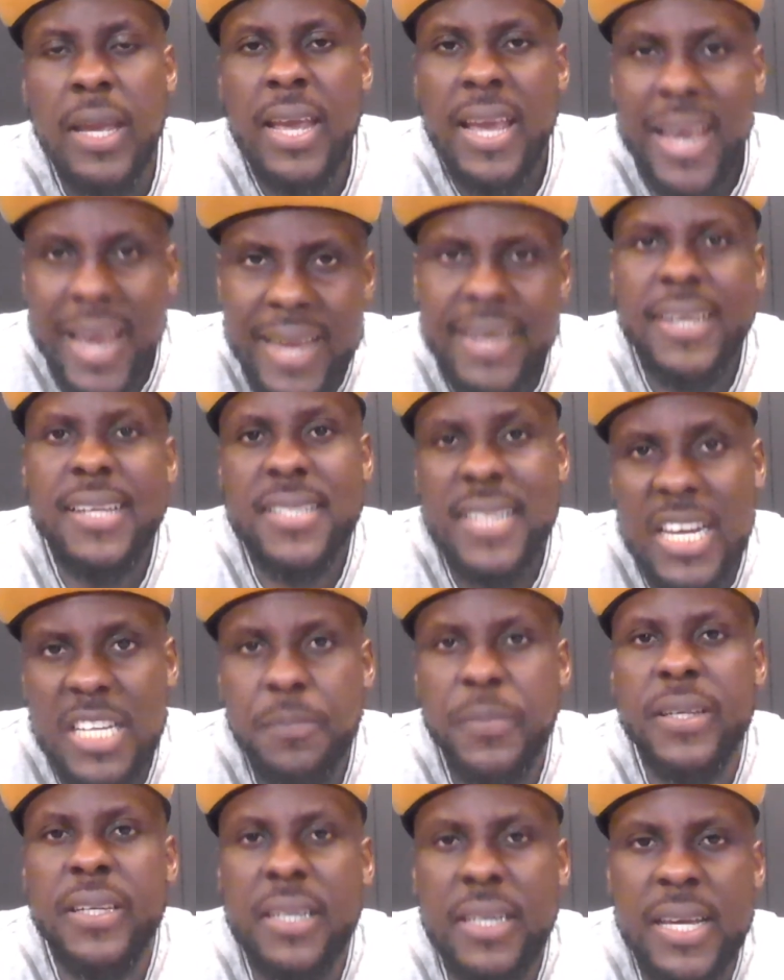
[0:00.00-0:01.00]
And this has
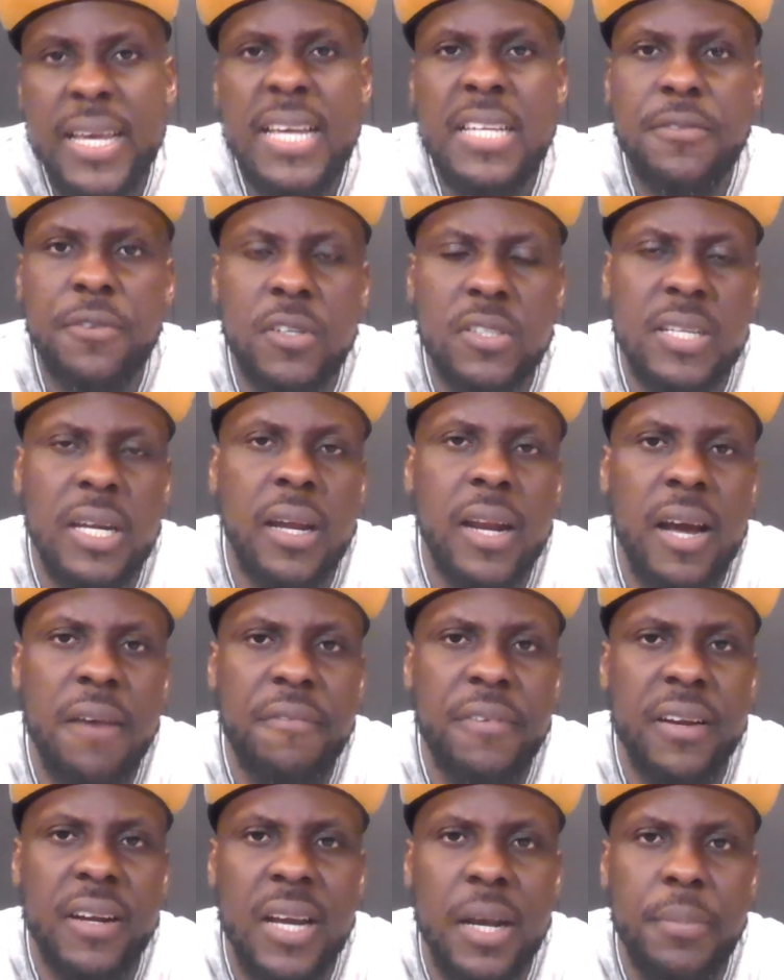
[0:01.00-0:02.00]
been the case for South
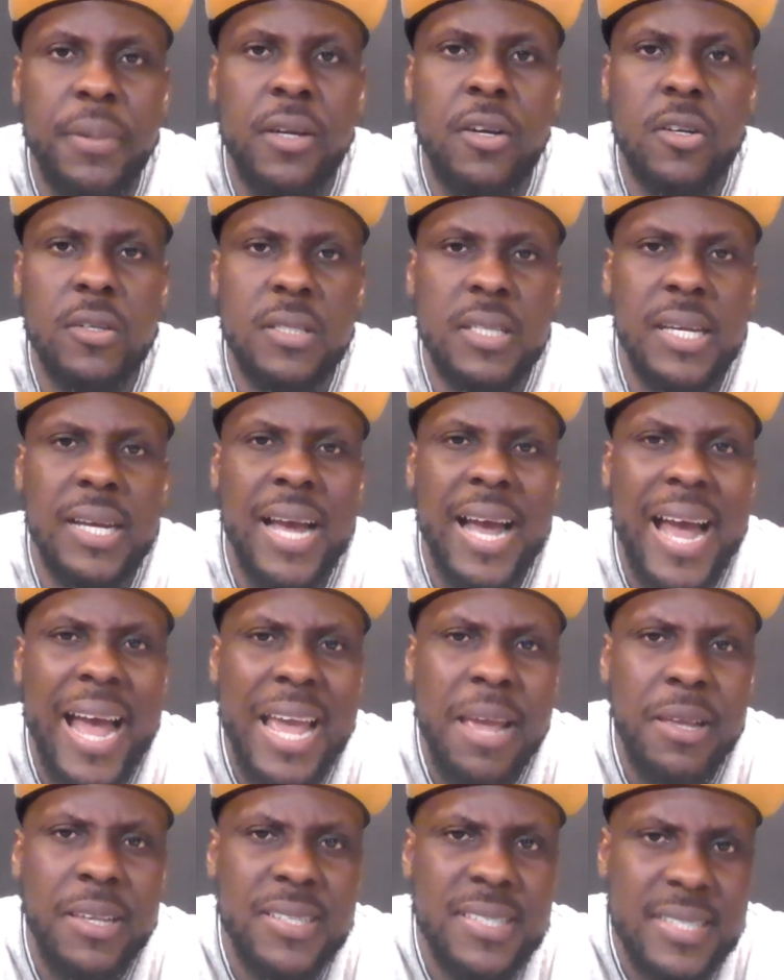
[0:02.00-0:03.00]
Africa because
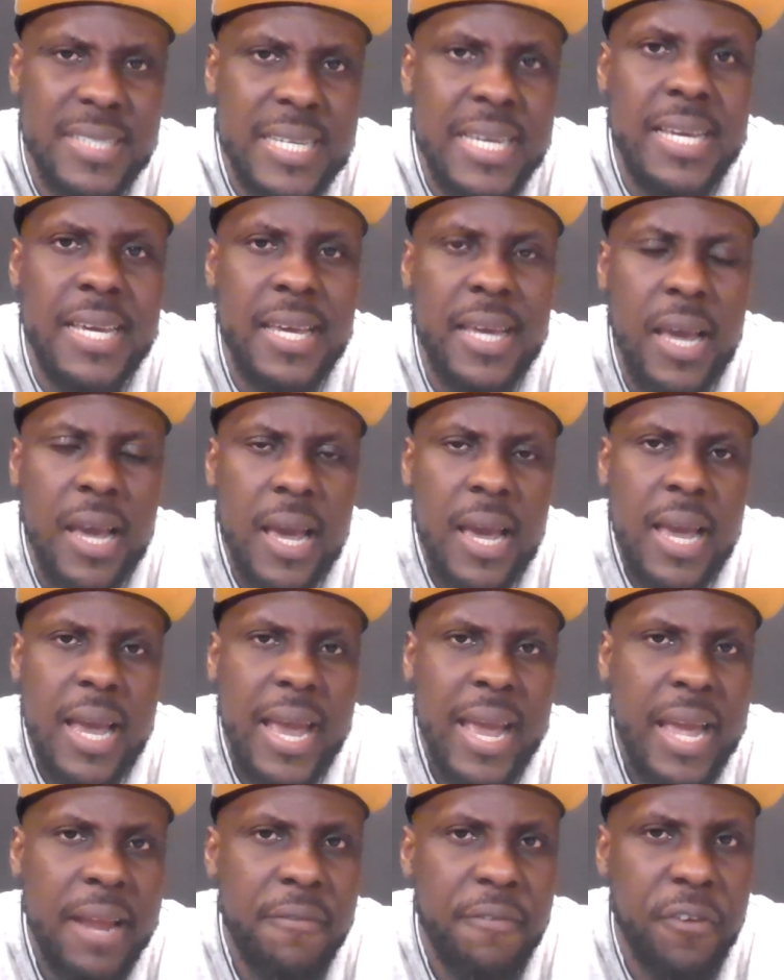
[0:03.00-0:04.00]
I see,
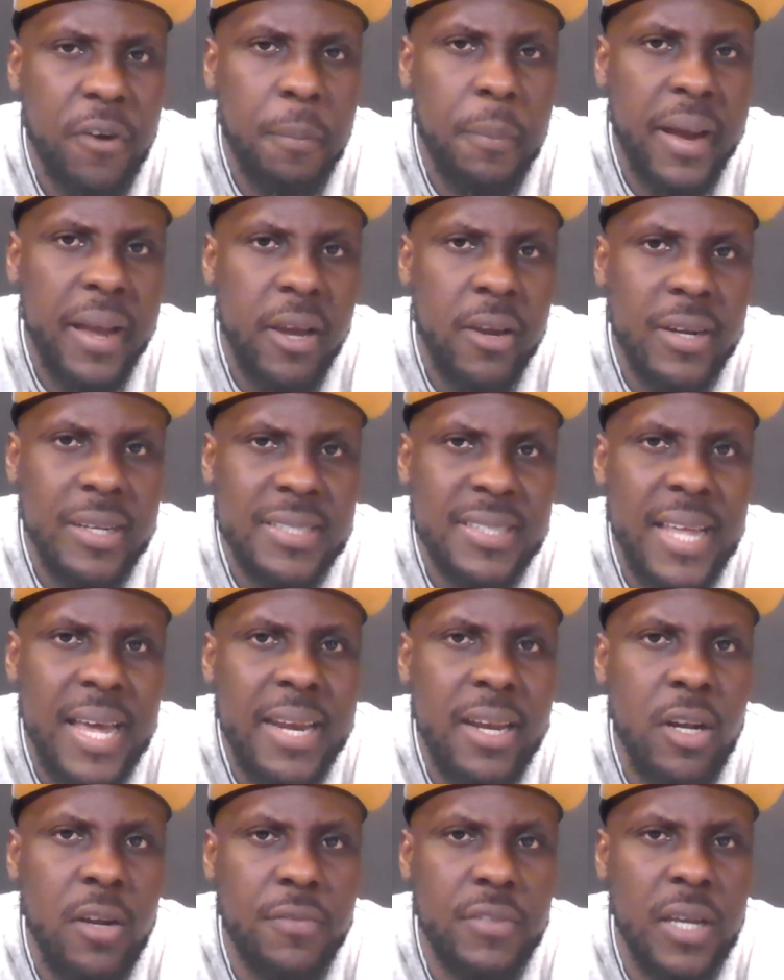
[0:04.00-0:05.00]
and from my understanding
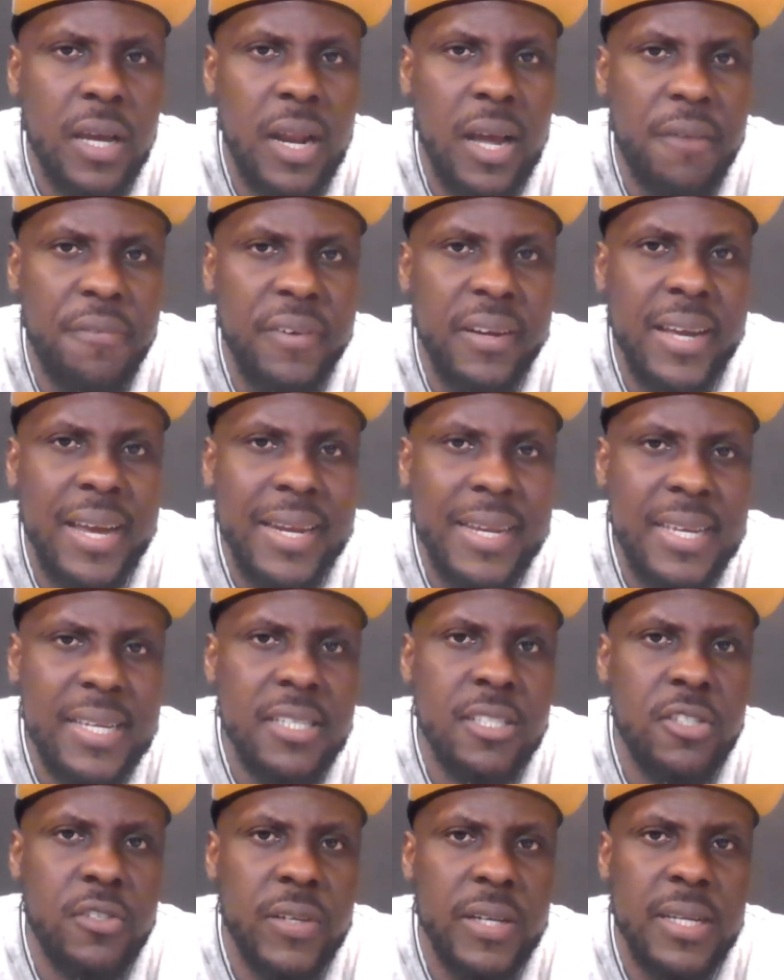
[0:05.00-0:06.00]
of South African
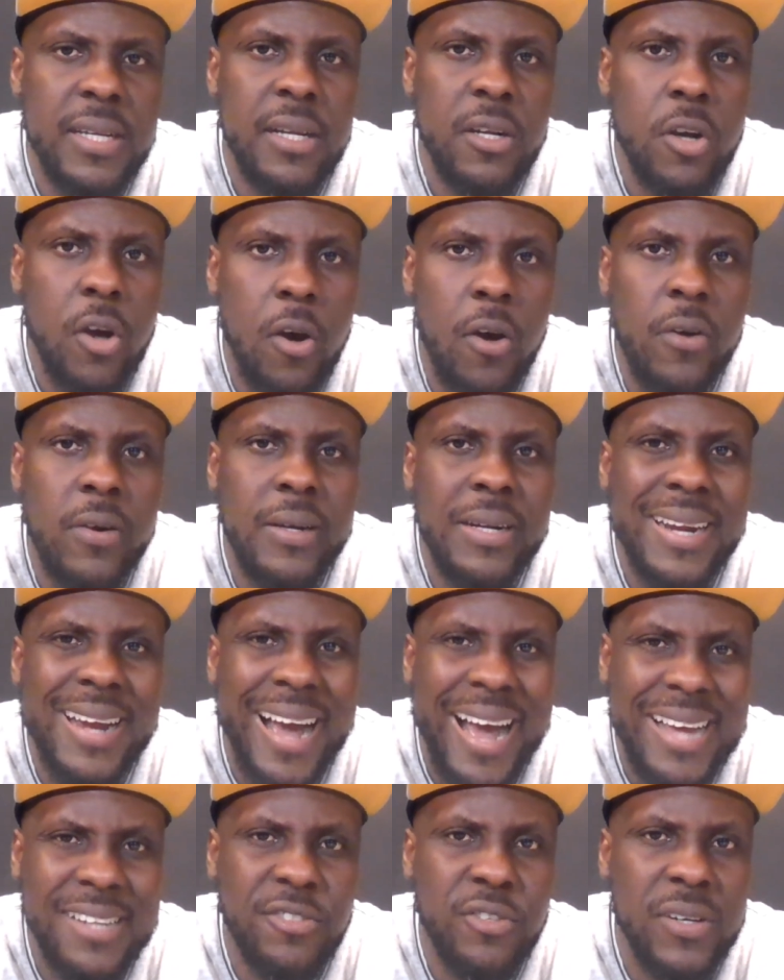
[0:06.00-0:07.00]
history, God
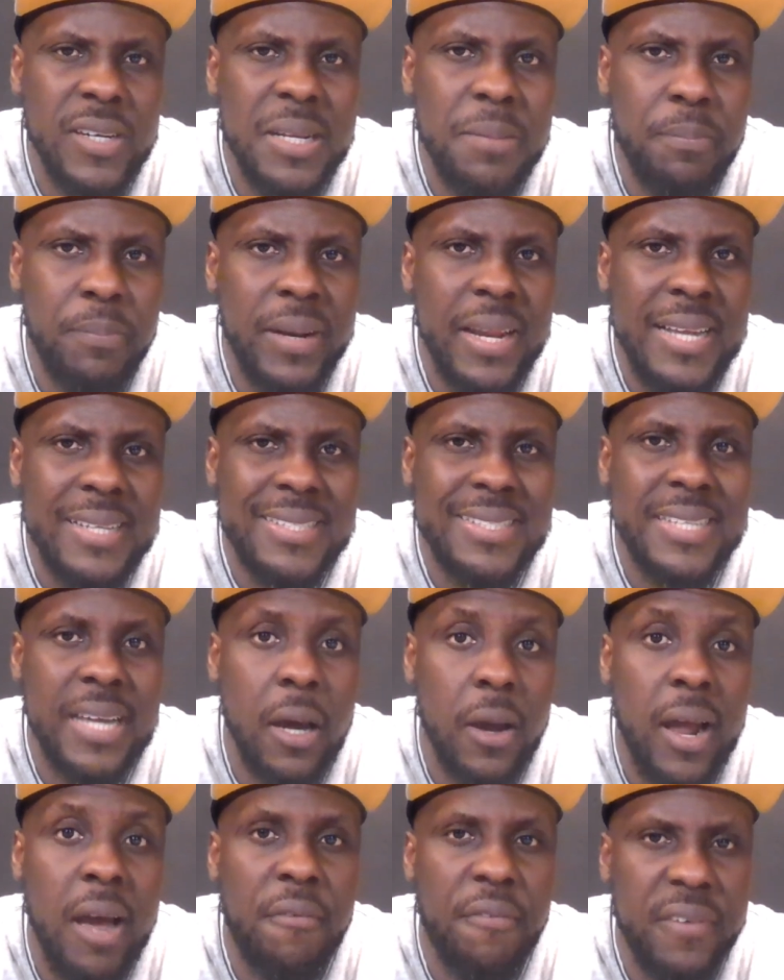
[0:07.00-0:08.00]
has really blessed South
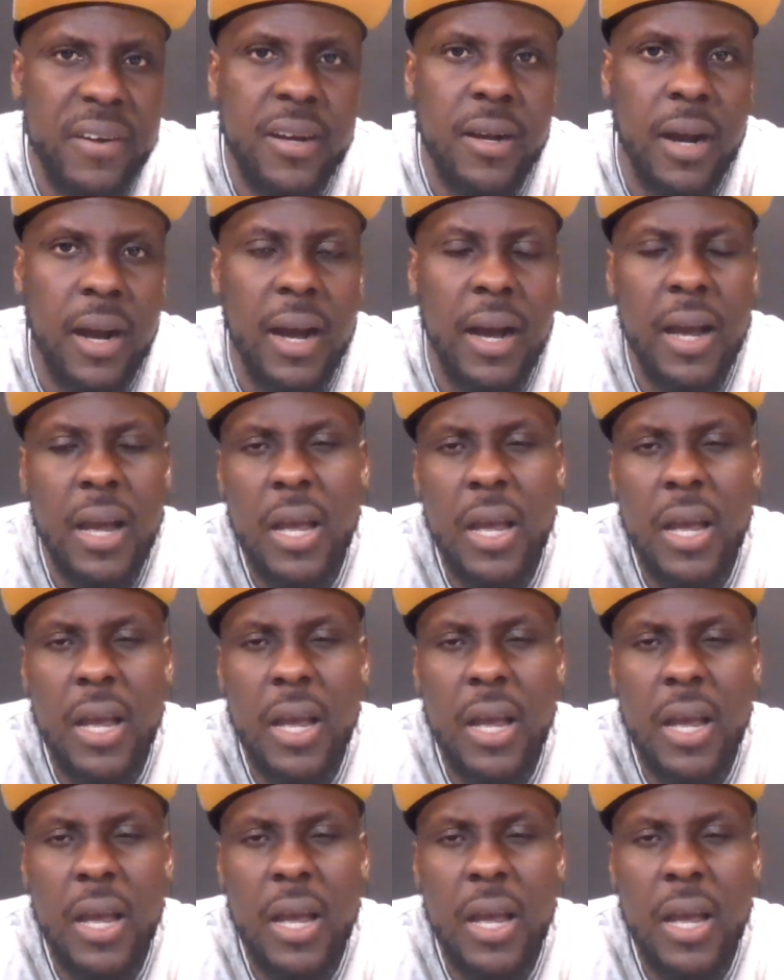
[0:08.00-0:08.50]
Africa